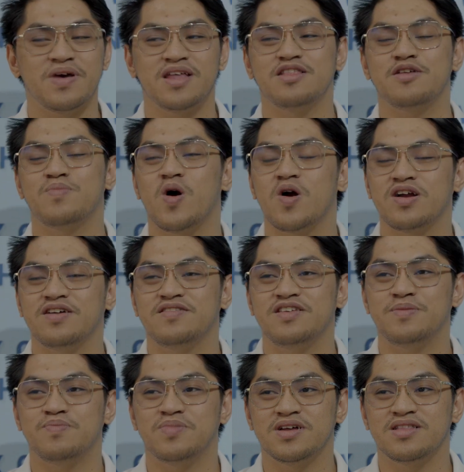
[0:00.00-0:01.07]
and
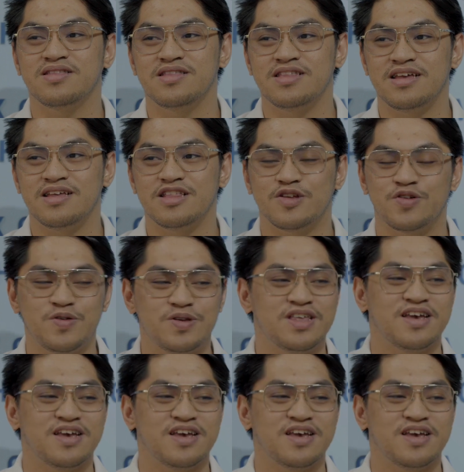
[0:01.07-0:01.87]
democracy. But the truth